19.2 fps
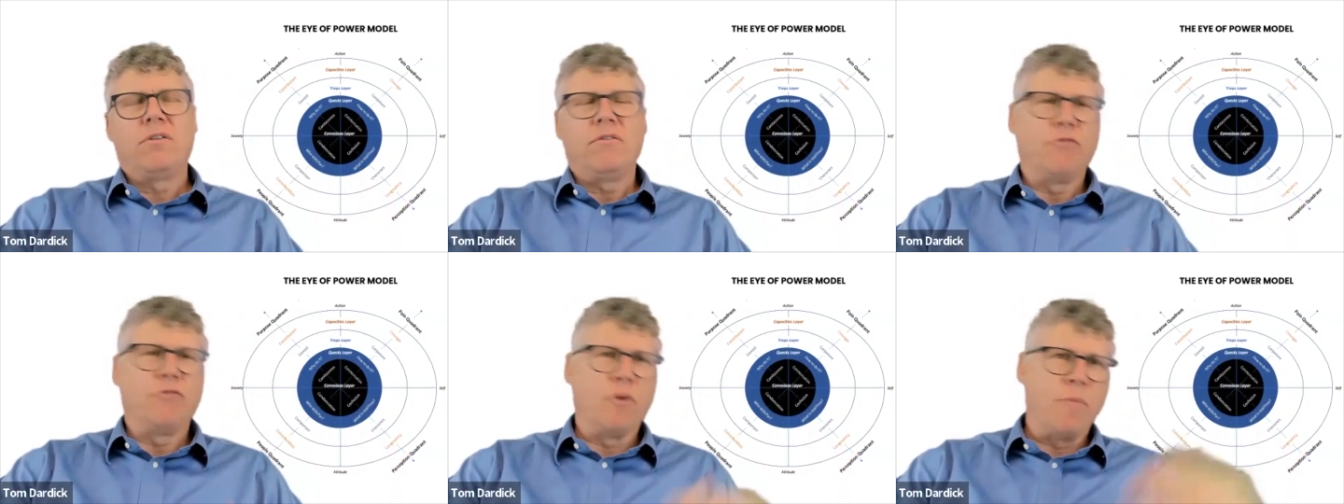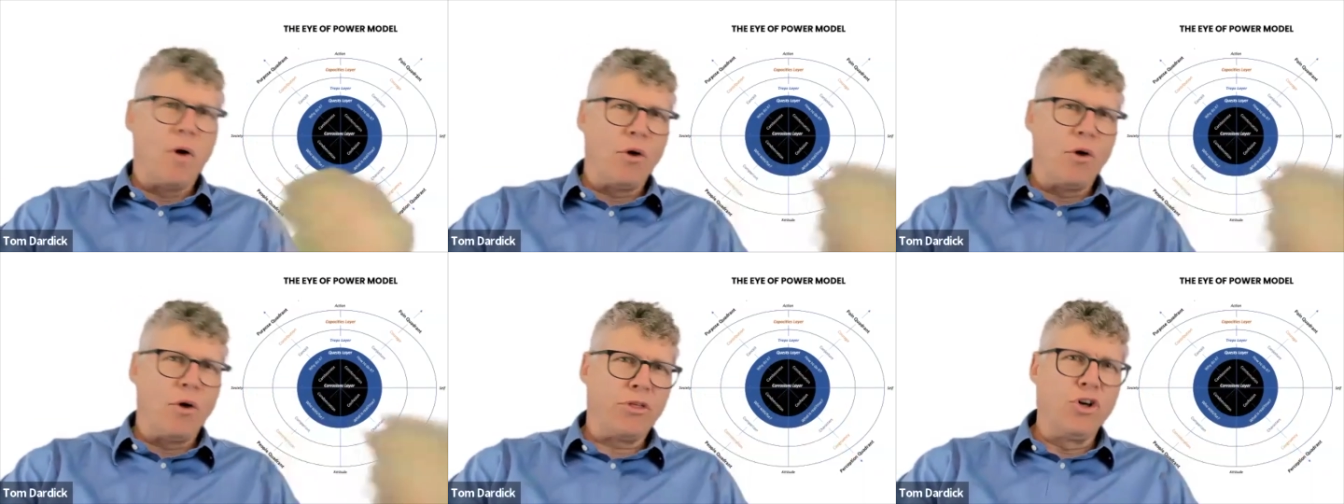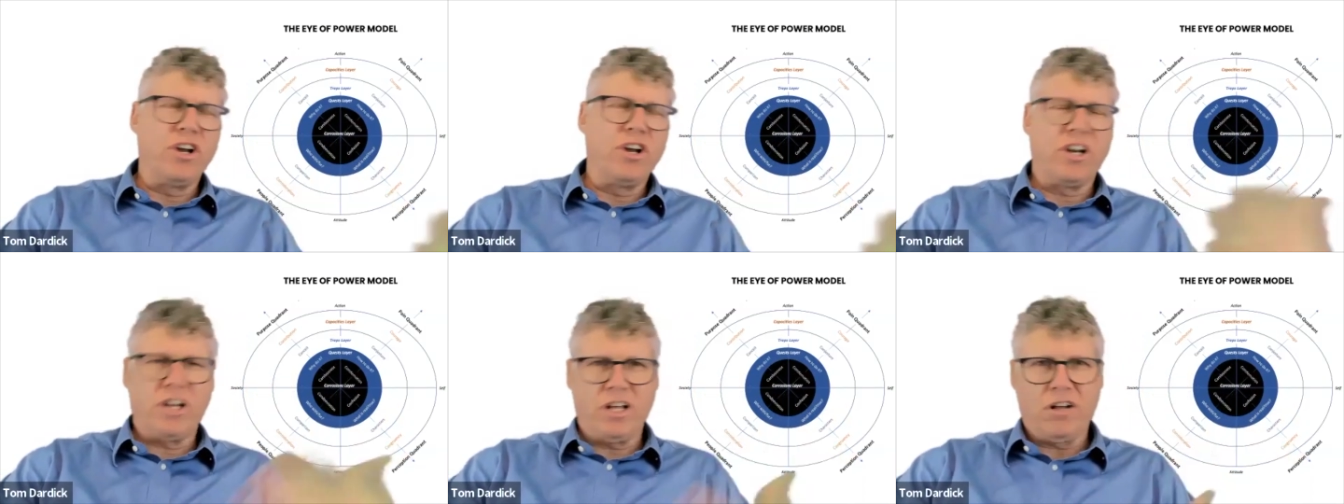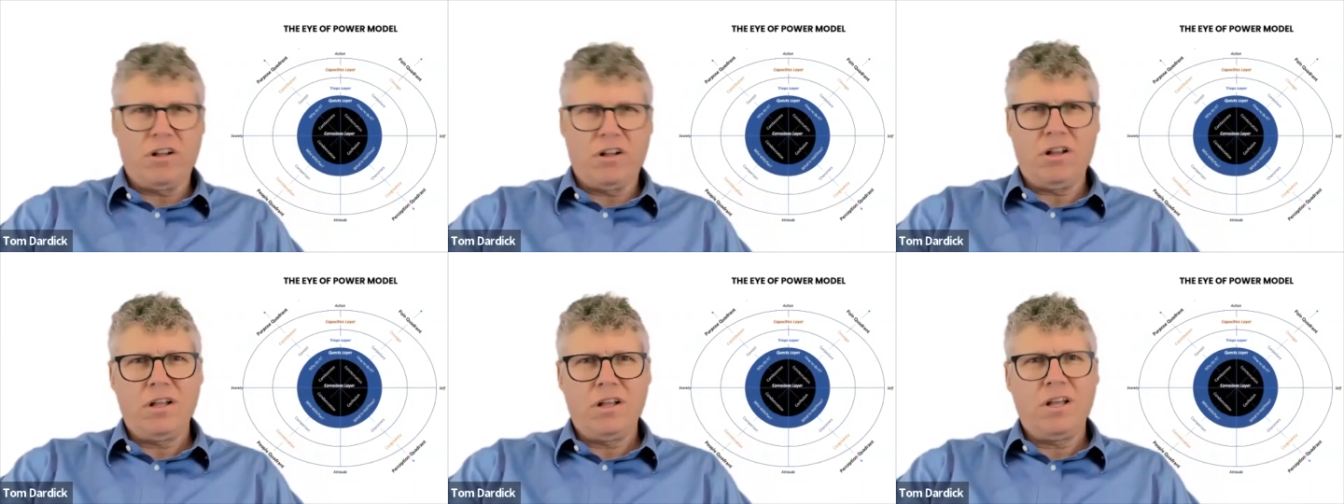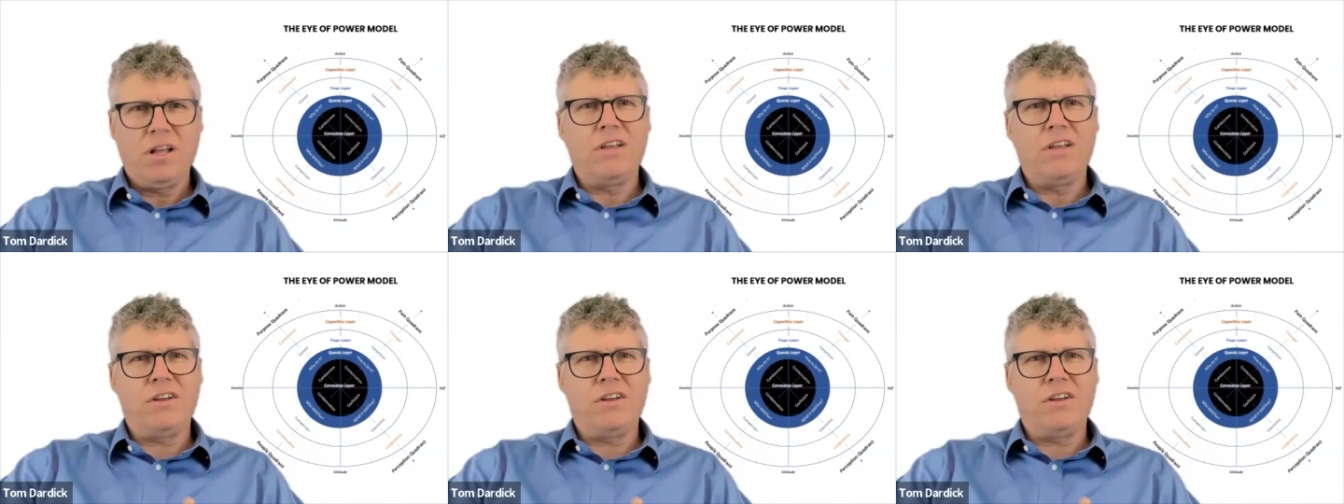for both good and ill.
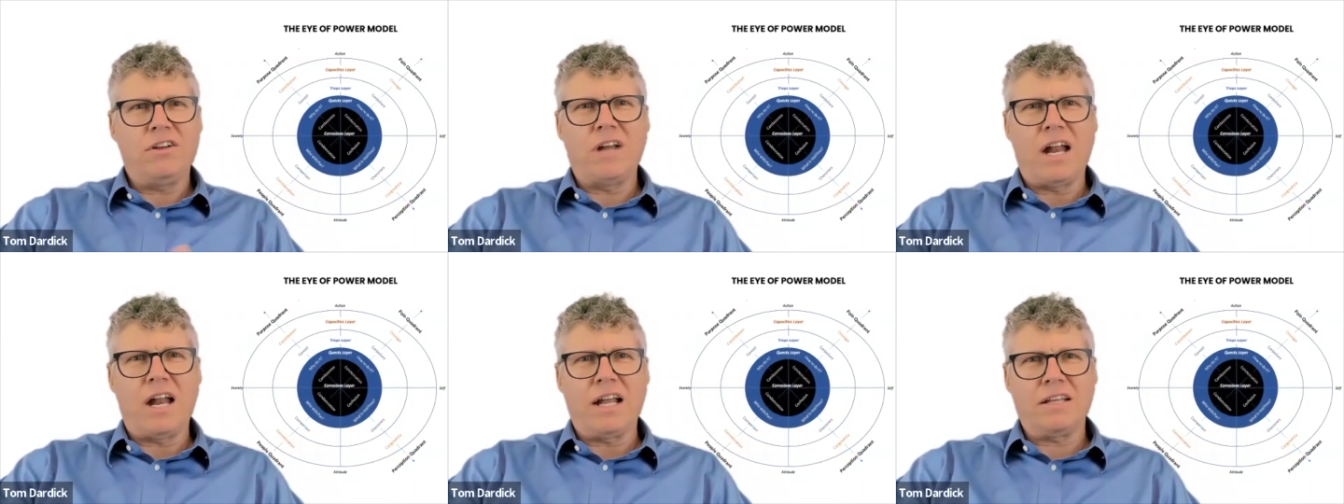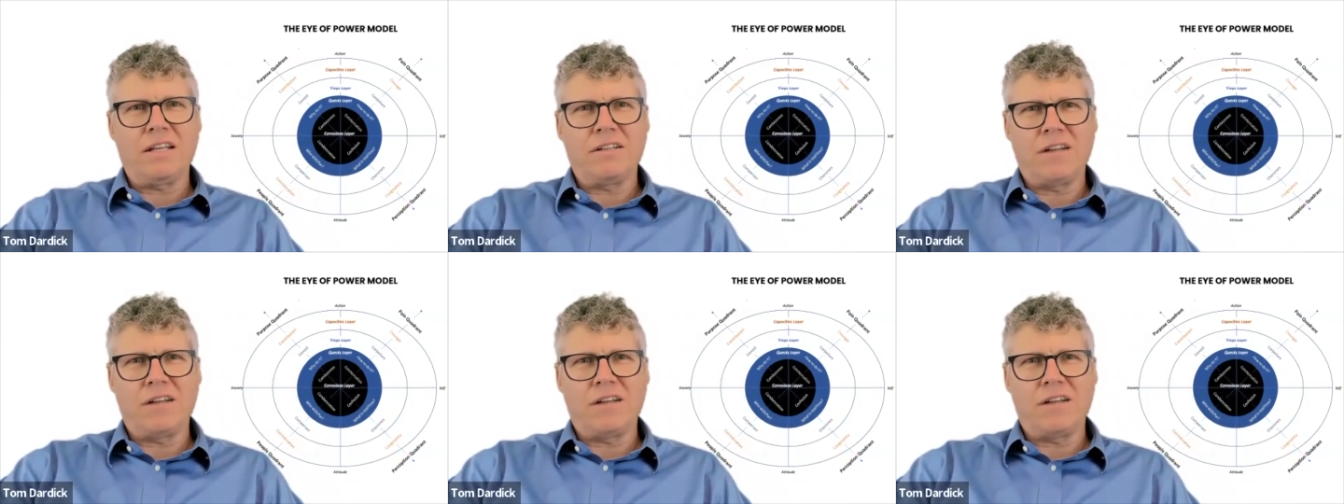Did I